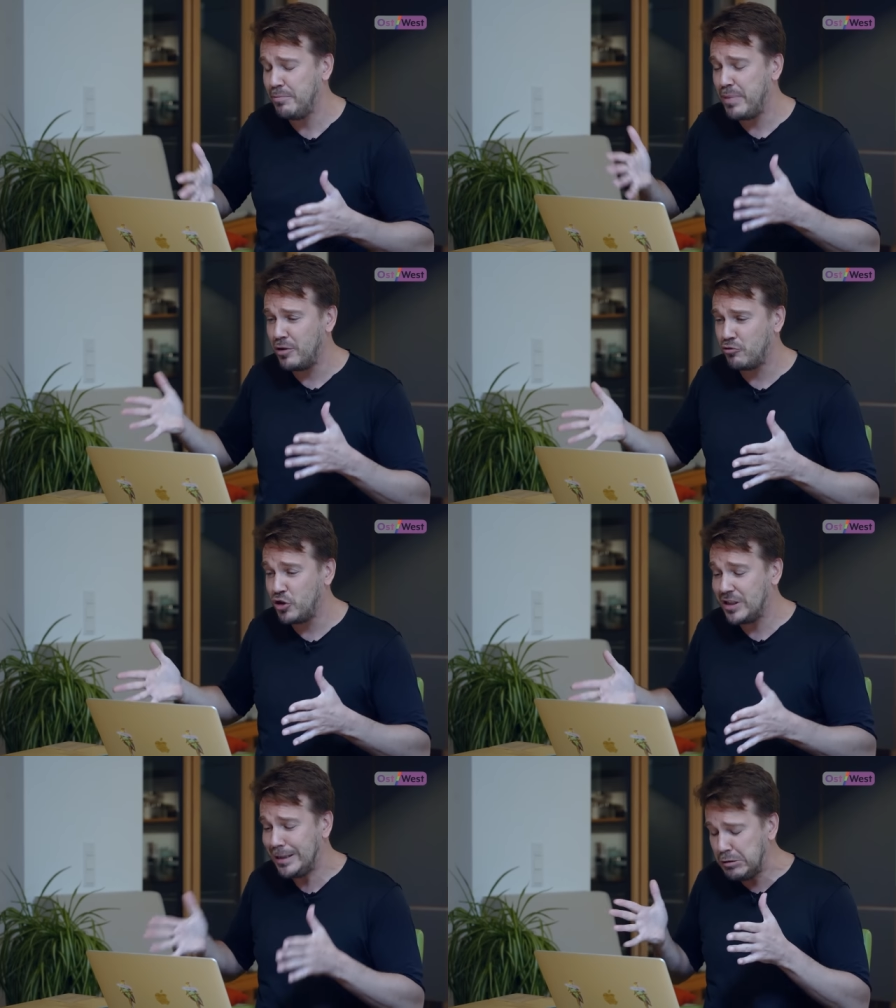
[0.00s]
in
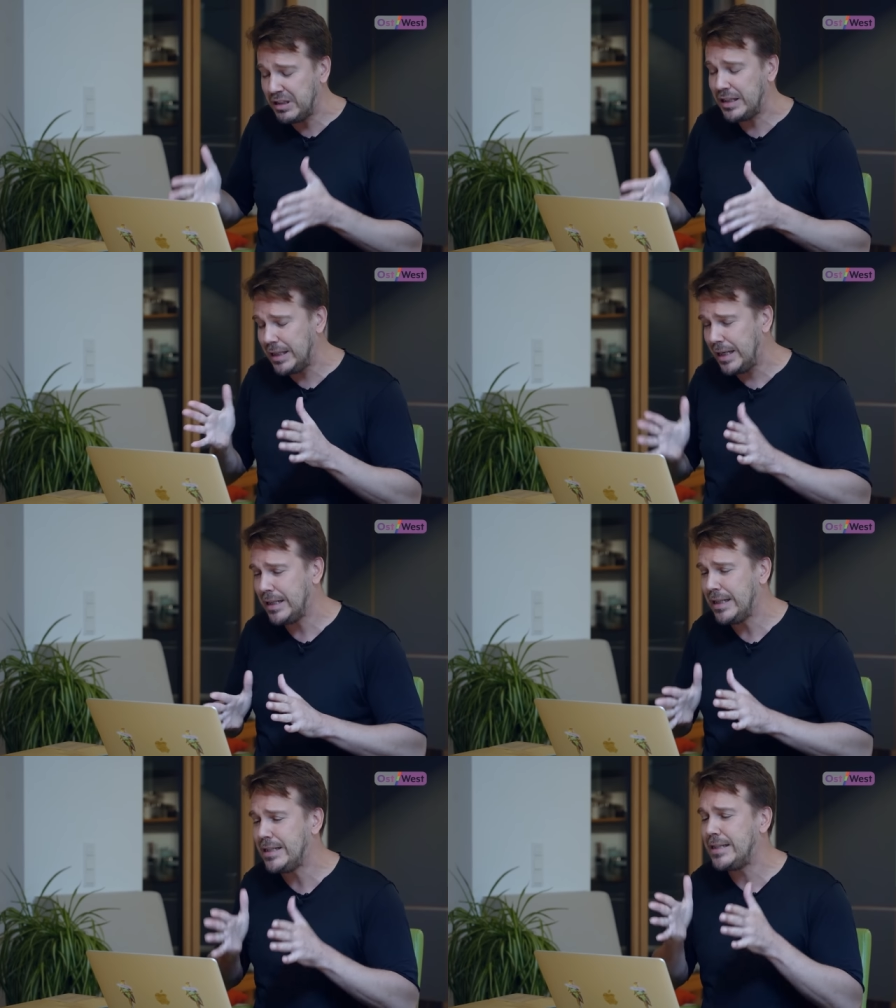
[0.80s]
belarus looked
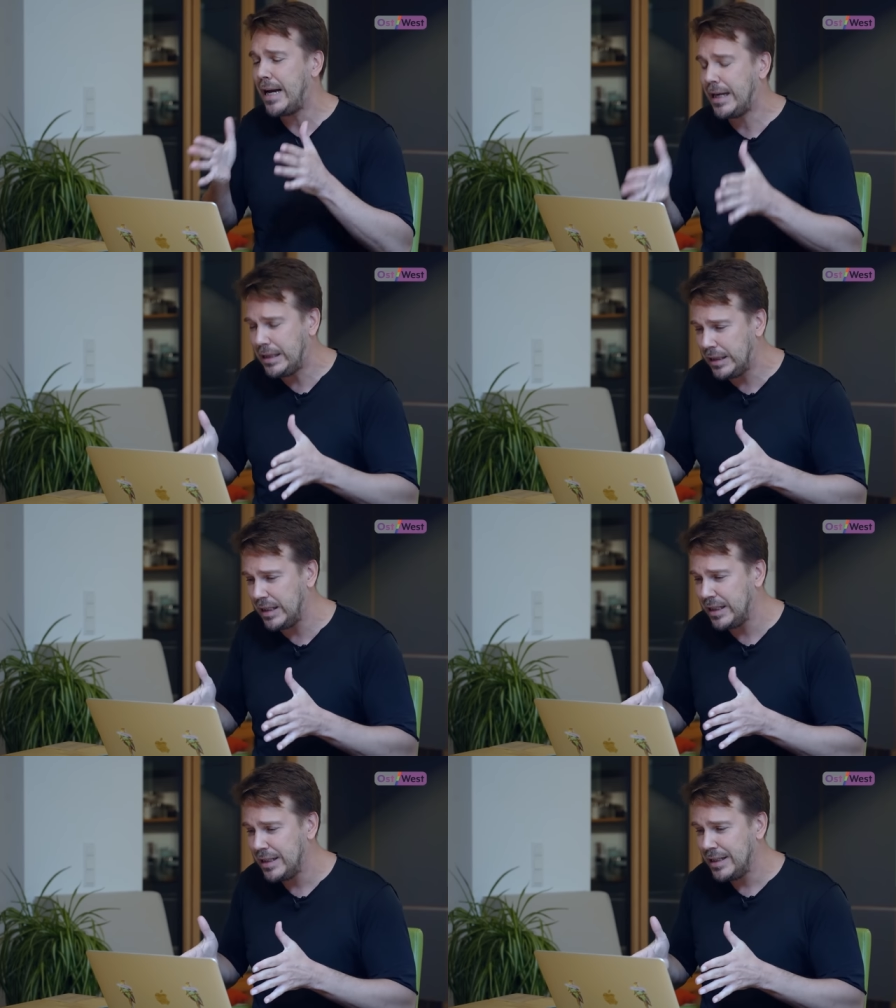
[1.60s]
like
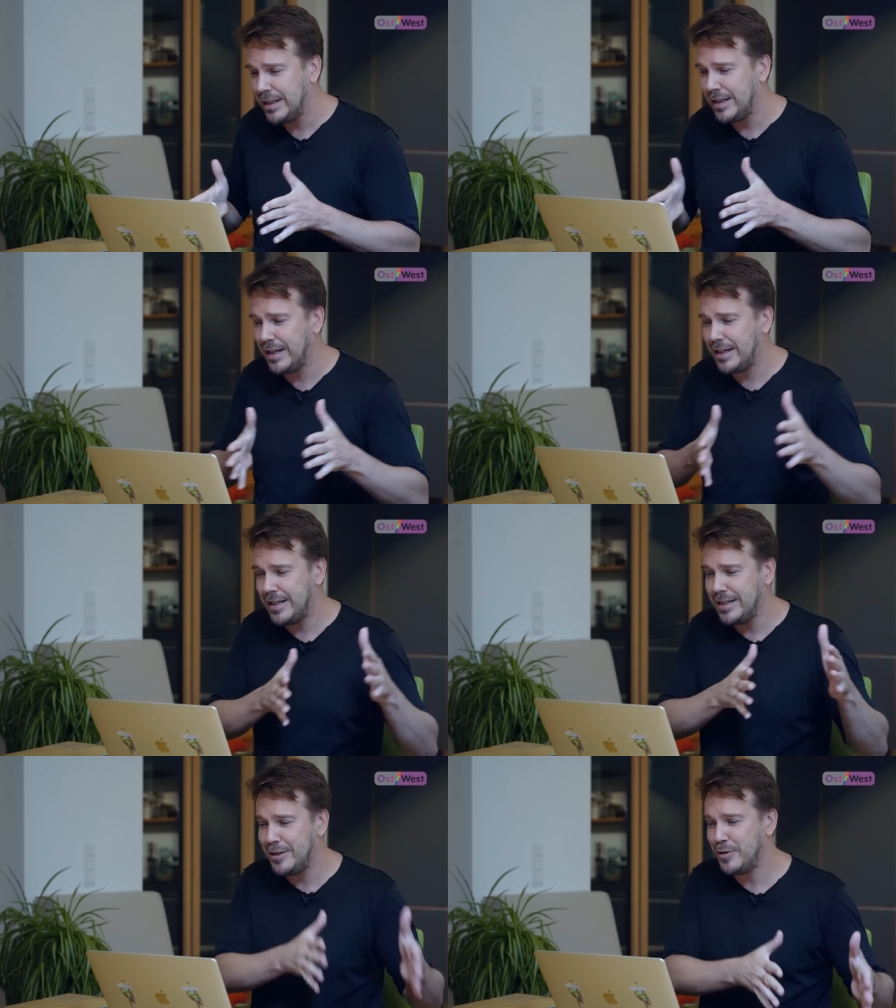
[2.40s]
exactly like
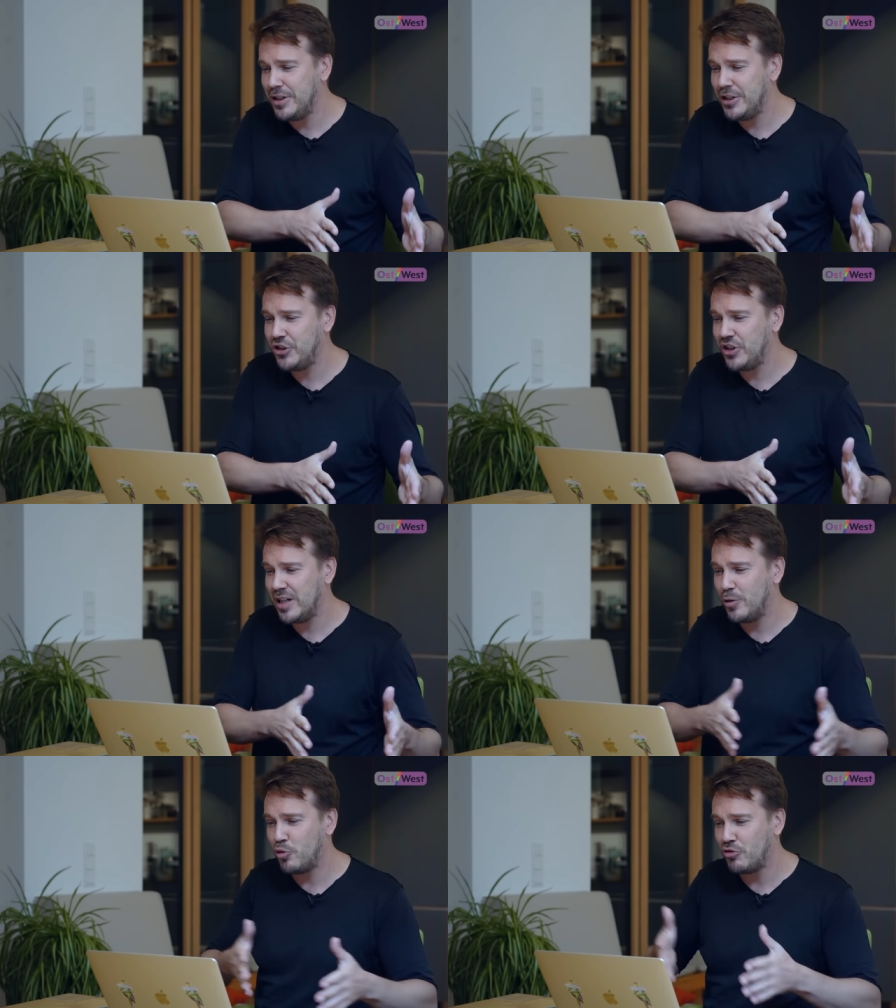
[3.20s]
in
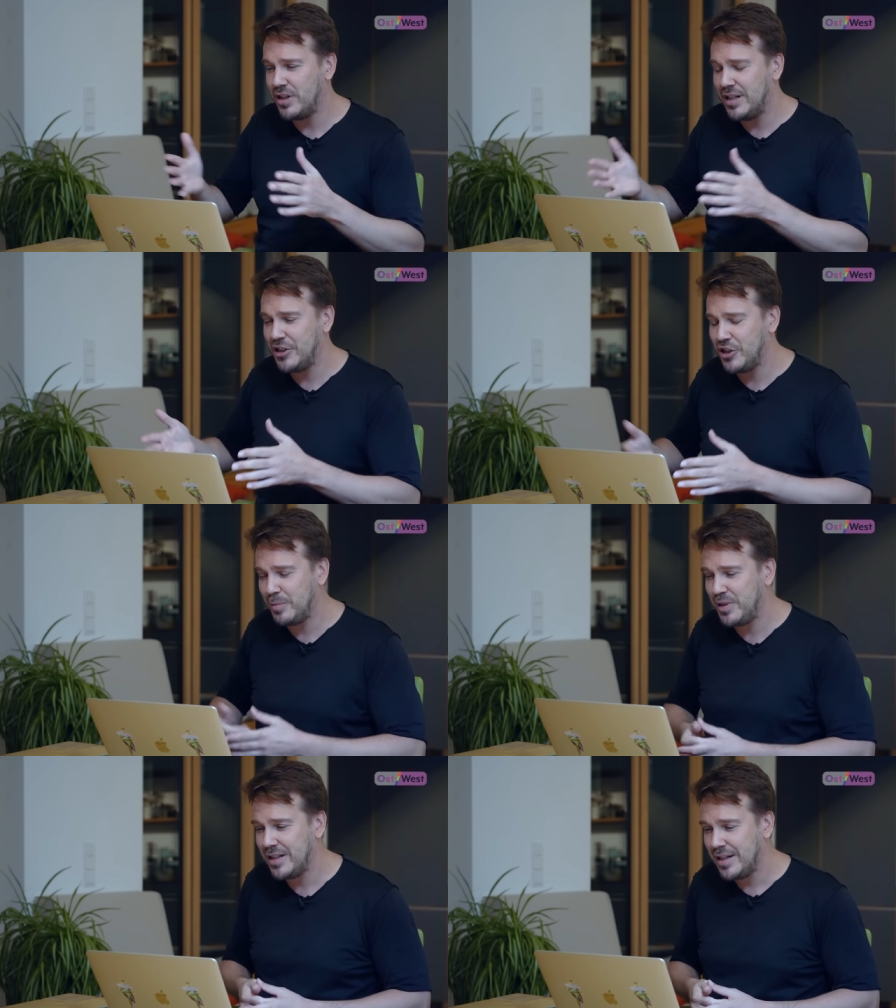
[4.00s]
tunisia or in
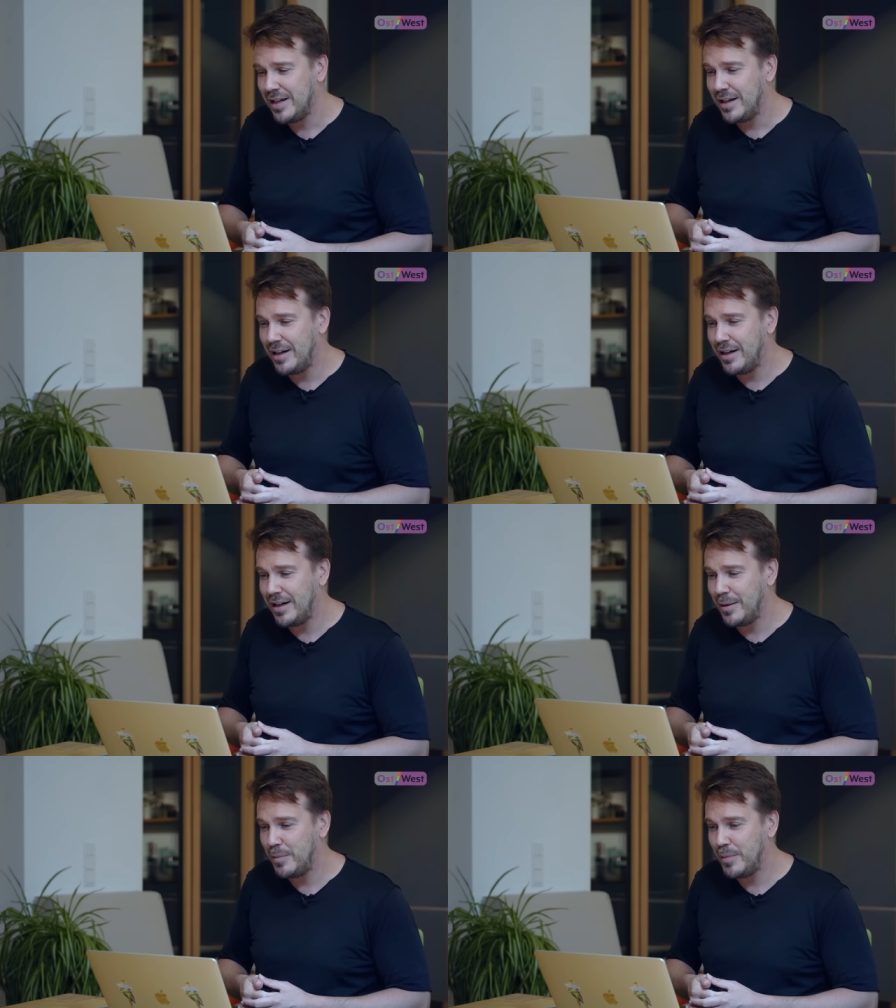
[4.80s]
egypt uh,